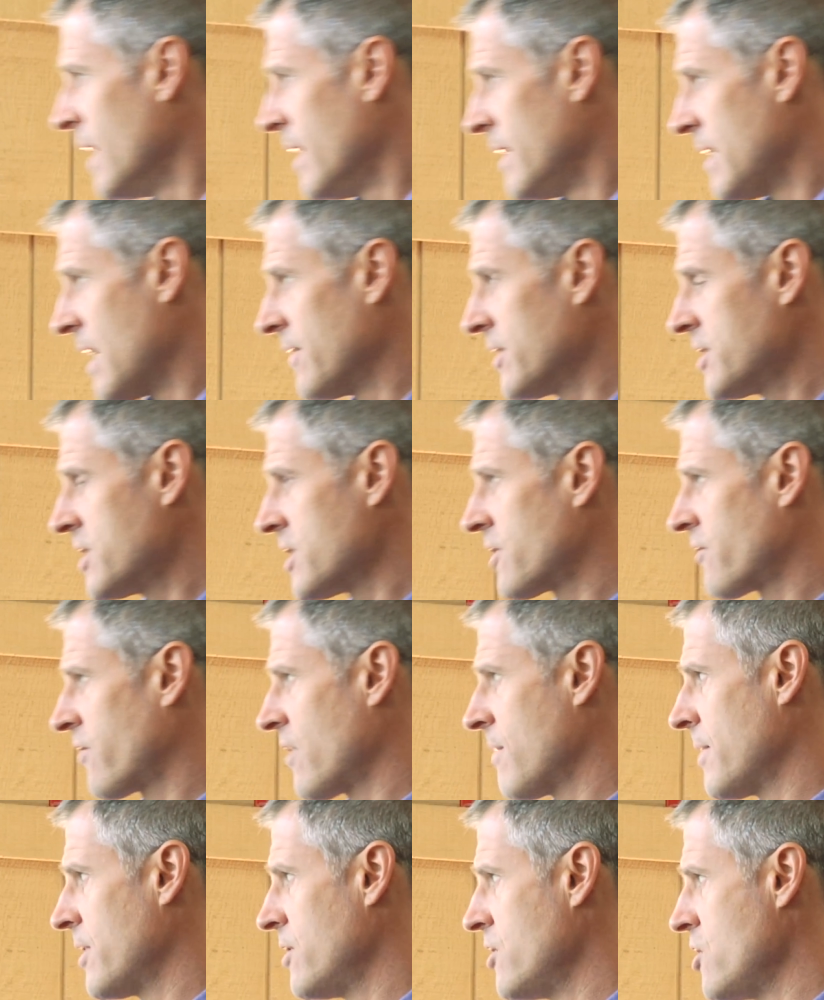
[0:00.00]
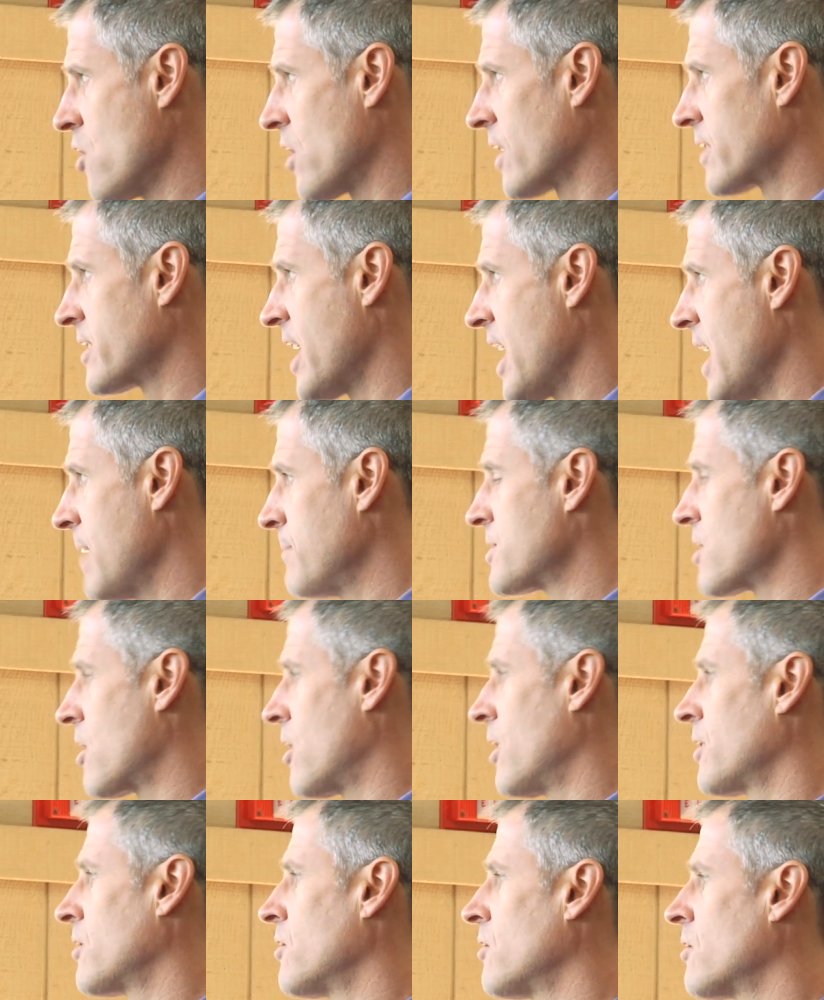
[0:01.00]
Now this is from a New York Times
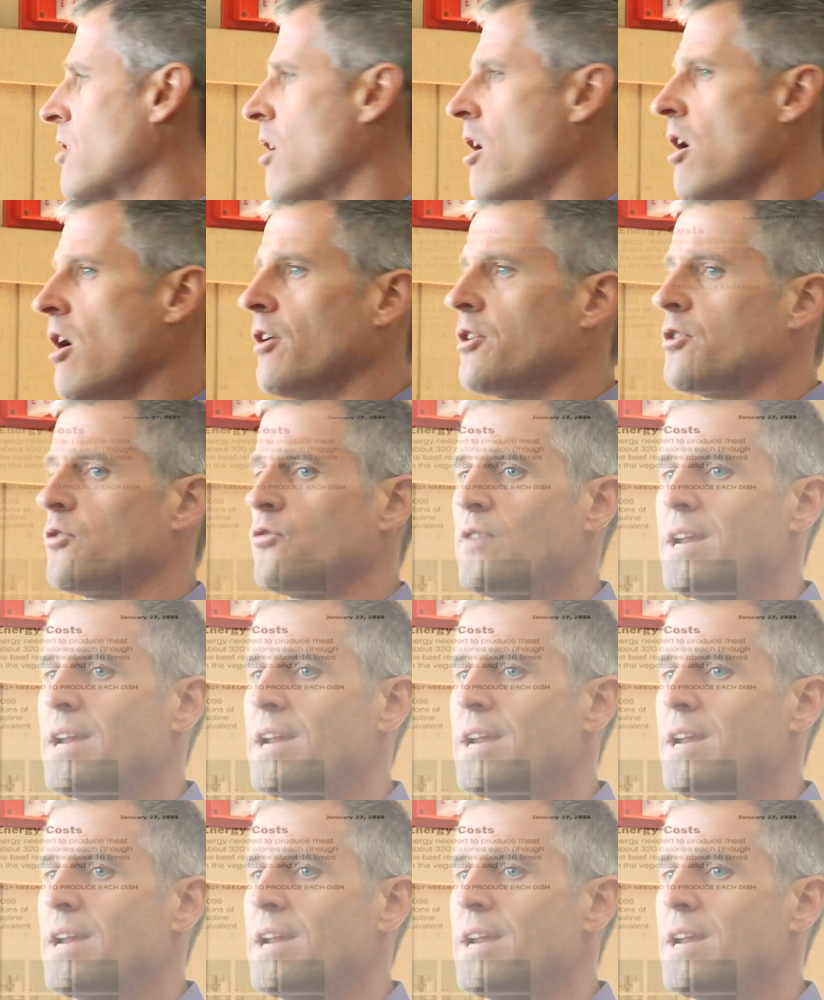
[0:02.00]
article called